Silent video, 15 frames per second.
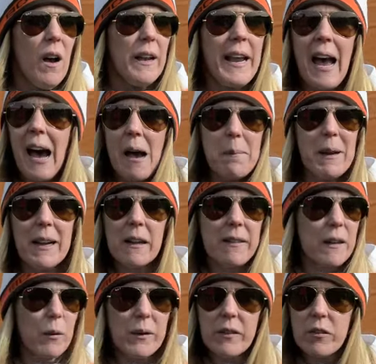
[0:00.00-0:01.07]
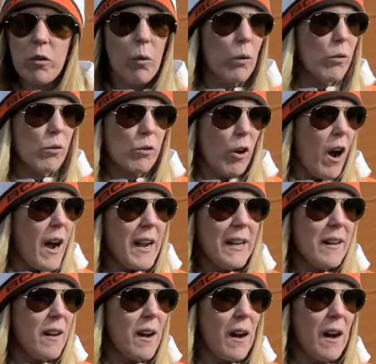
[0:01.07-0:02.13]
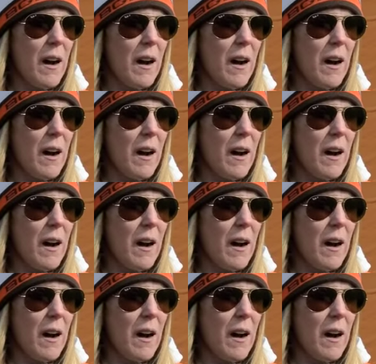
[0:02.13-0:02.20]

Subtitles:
Yeah, I mean, there was a tonal grind.